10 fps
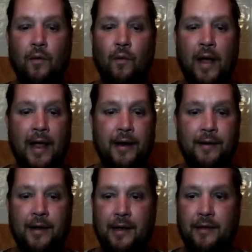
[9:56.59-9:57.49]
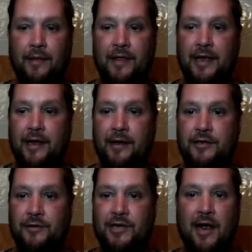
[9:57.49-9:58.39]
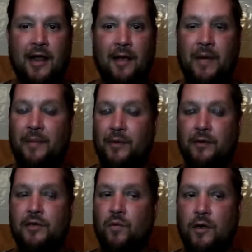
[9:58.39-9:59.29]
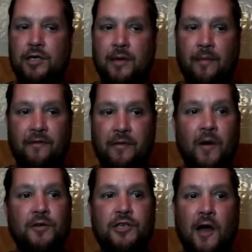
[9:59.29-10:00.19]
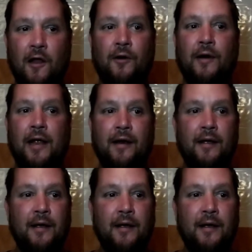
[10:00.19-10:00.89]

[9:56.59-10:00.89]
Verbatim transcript: when the Teutonic peoples were some of the most tolerant